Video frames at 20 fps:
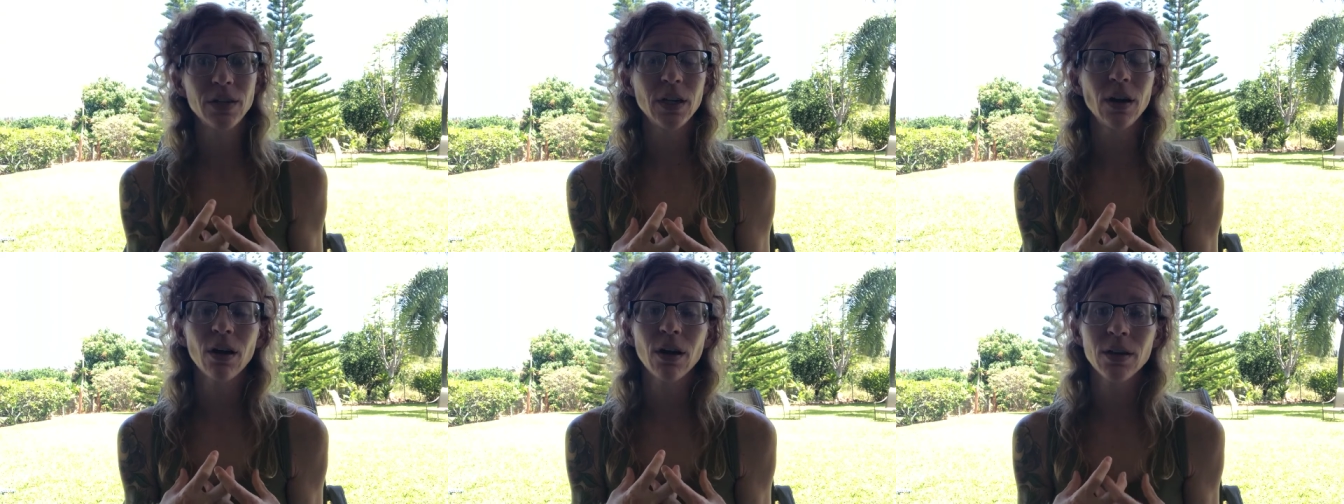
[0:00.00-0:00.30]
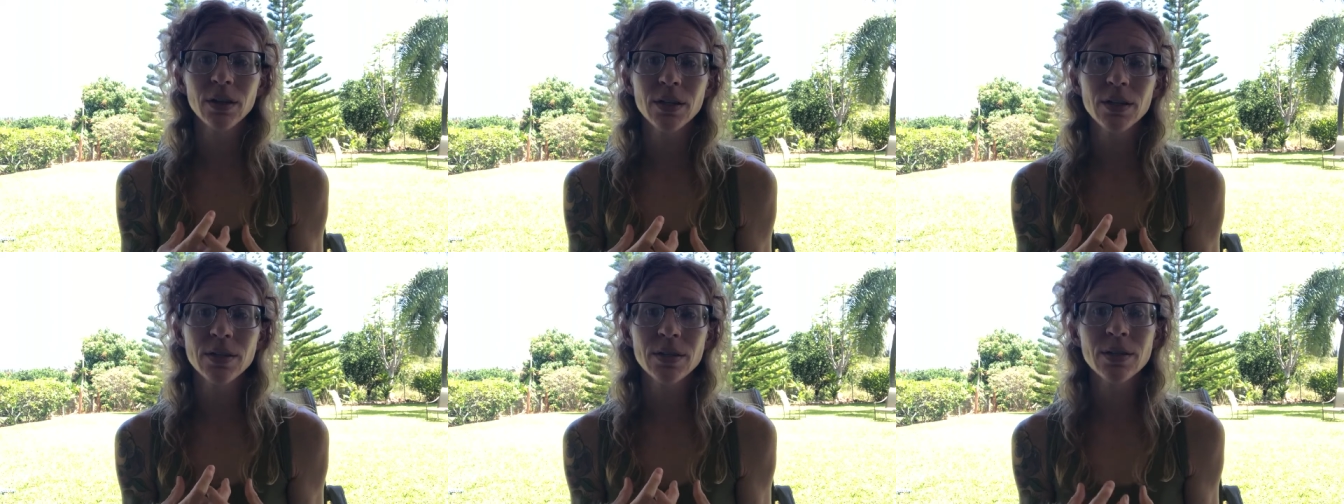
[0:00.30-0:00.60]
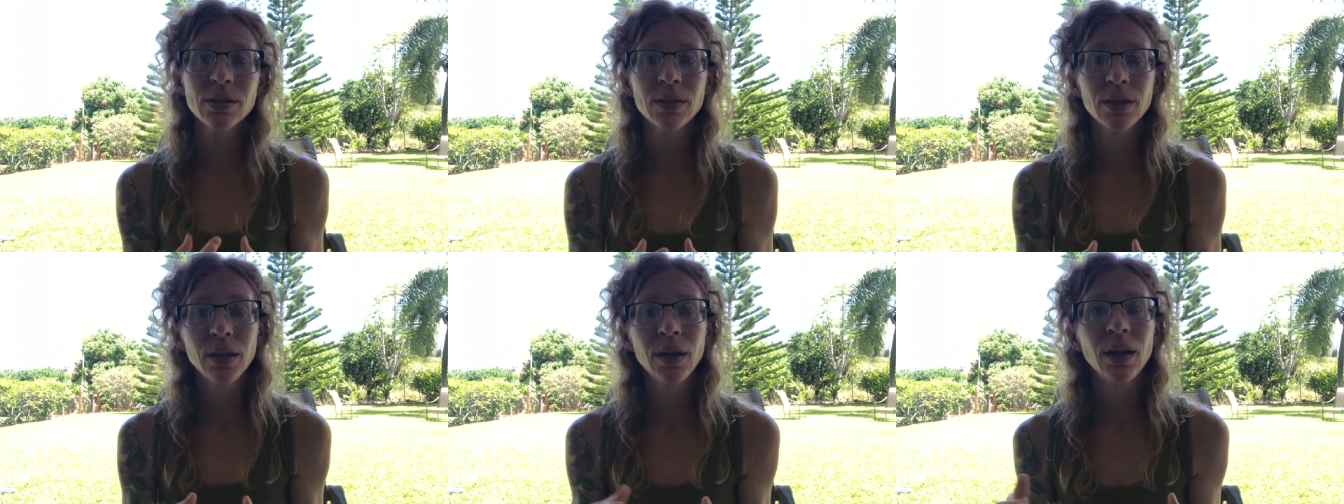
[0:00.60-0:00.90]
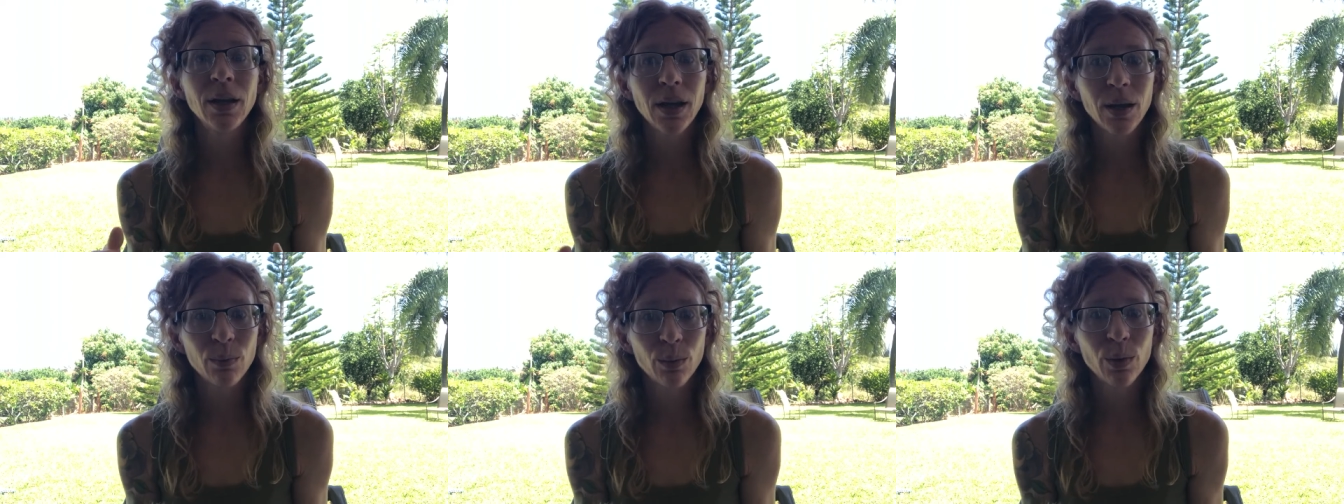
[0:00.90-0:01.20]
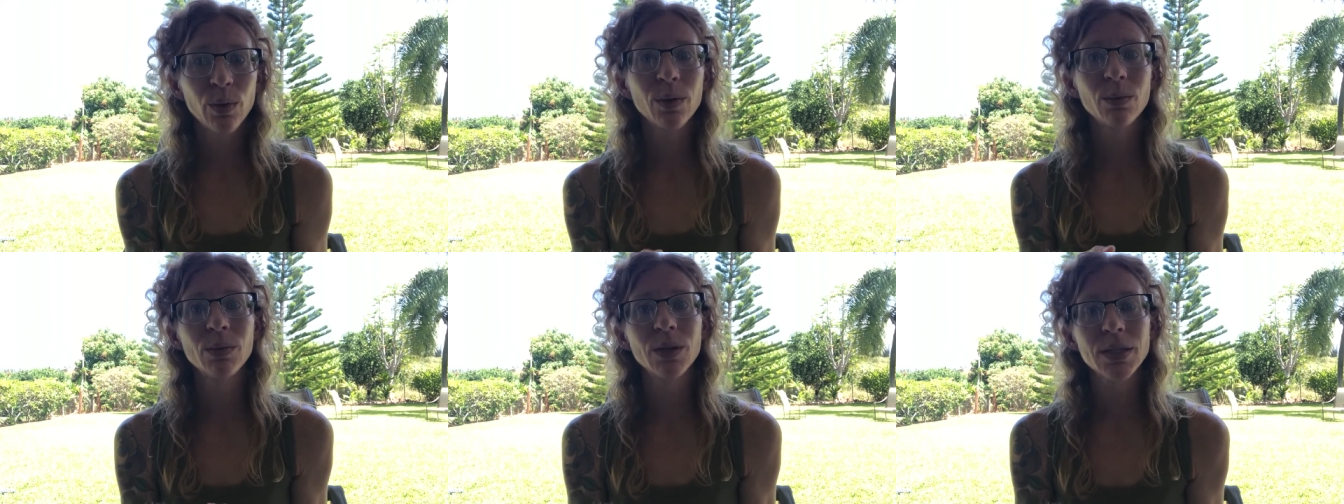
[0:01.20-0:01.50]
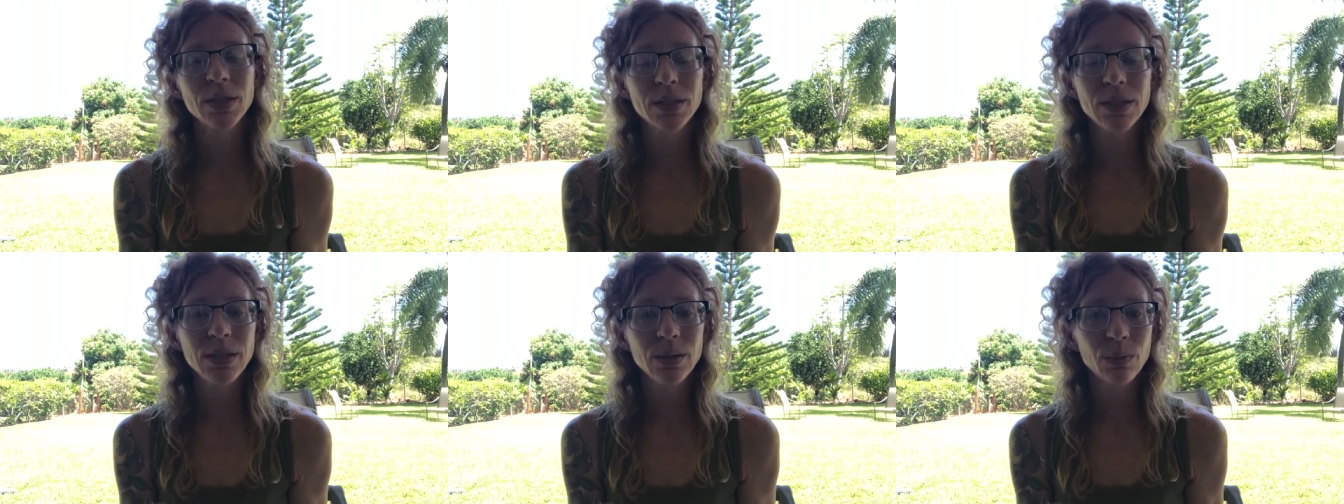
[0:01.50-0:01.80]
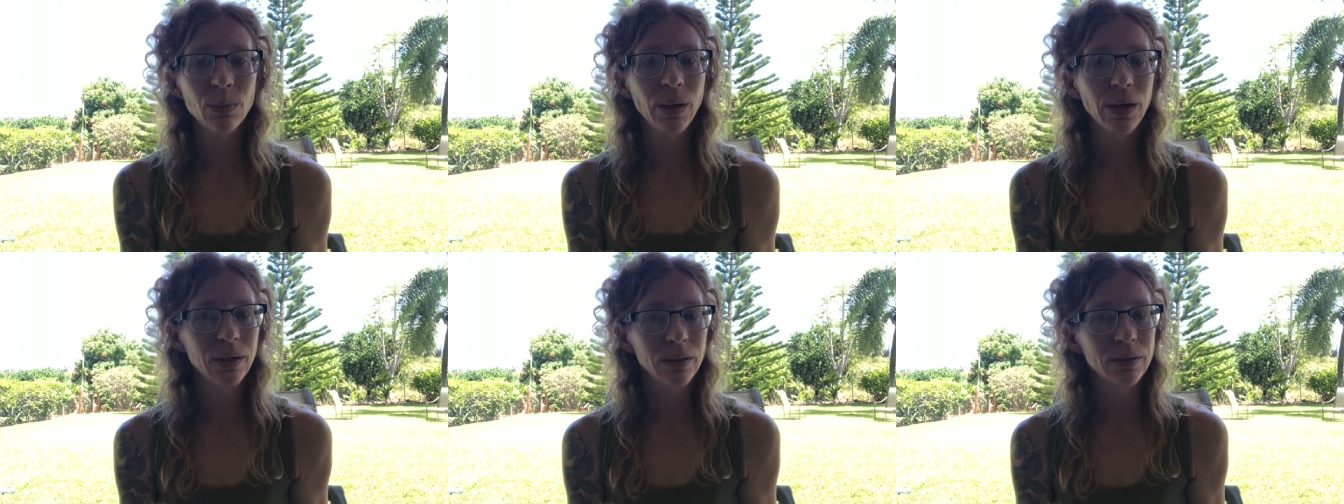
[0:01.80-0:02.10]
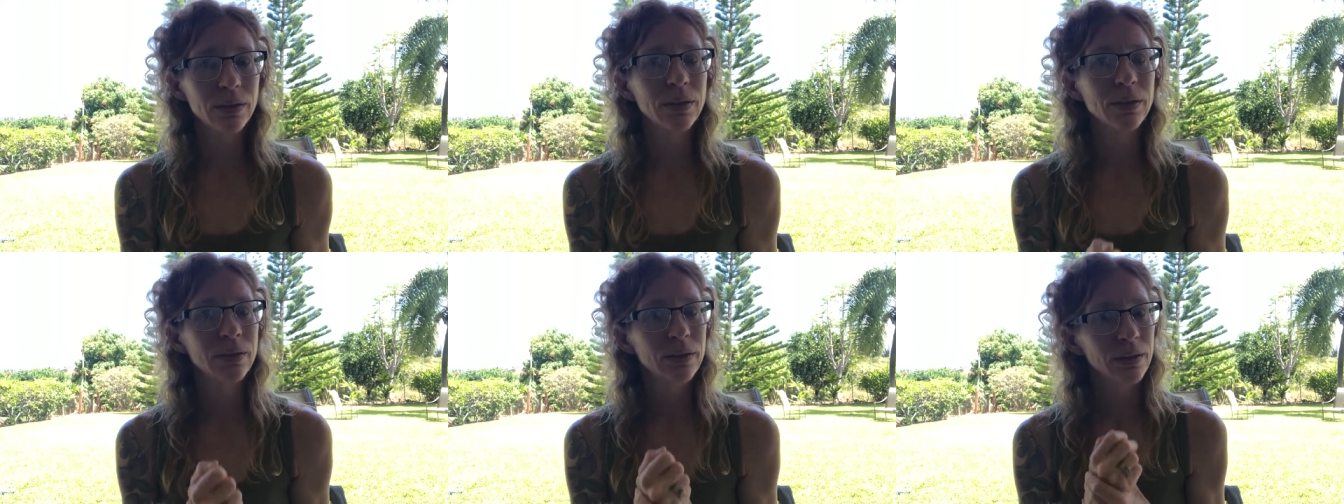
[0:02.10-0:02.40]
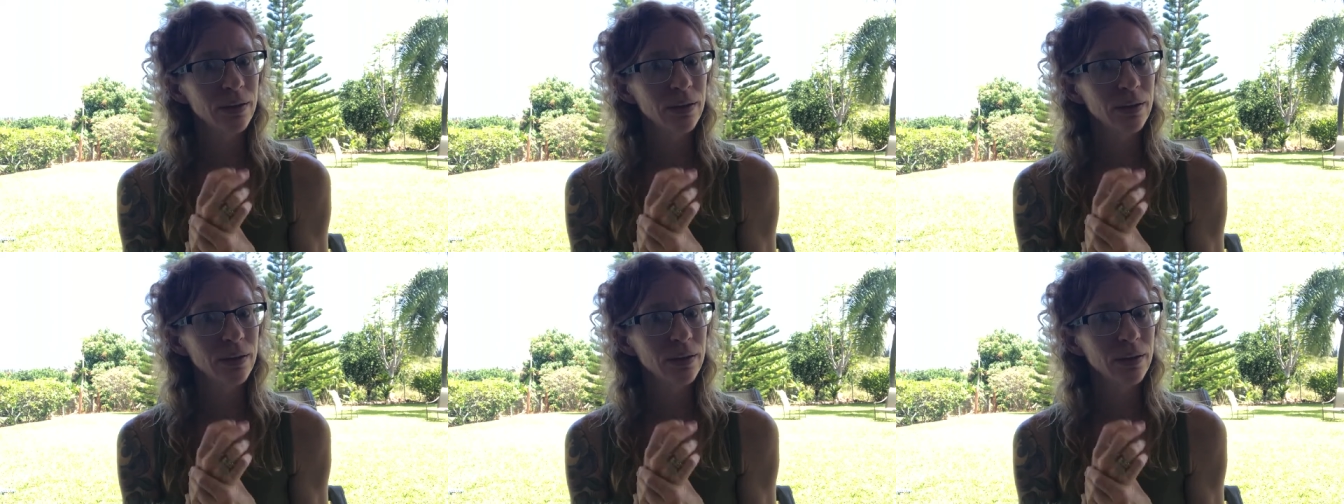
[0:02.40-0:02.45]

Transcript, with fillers: safety harness and put them in a seatbelt.